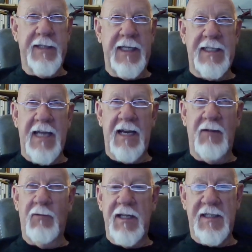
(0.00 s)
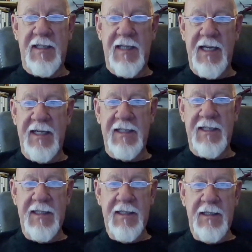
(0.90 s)
you have to think of the term
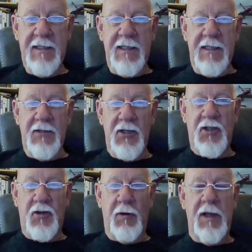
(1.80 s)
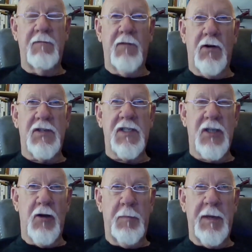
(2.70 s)
of
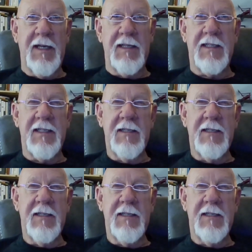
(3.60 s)
more of an